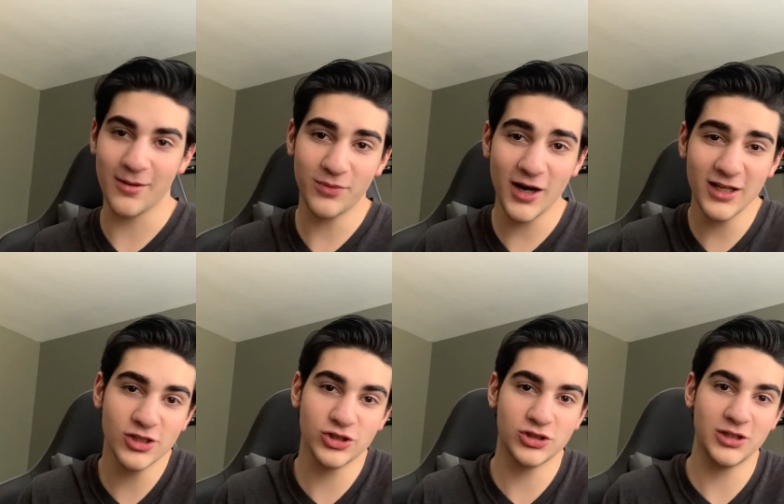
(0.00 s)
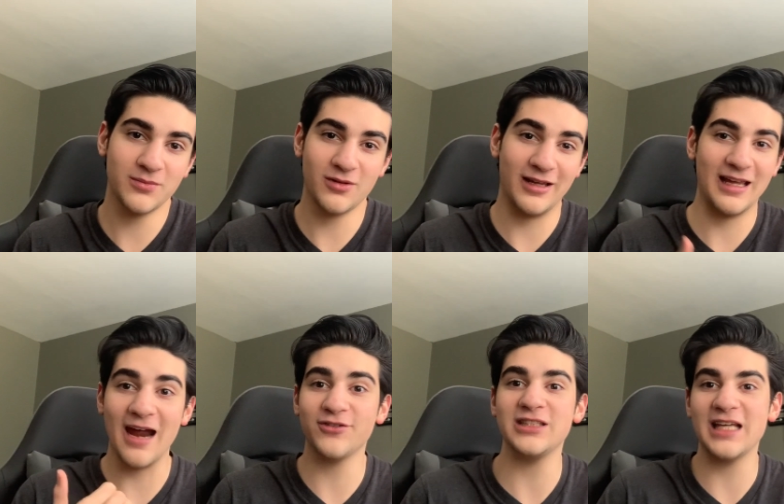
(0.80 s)
I'm probably going to stream, like,
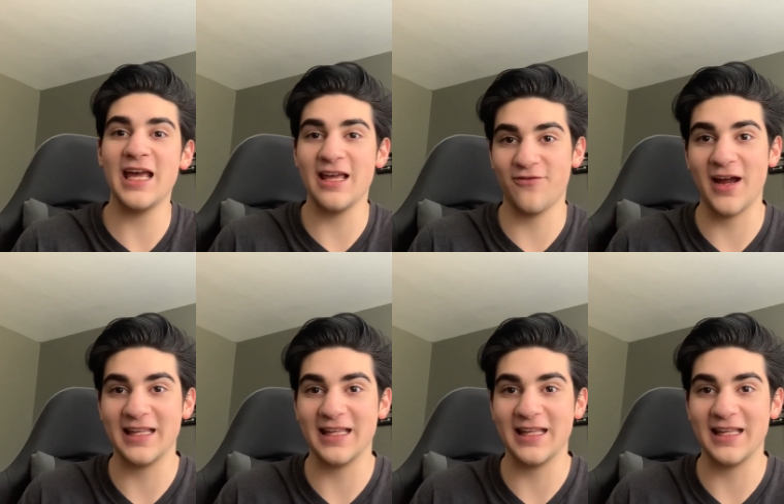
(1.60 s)
every day if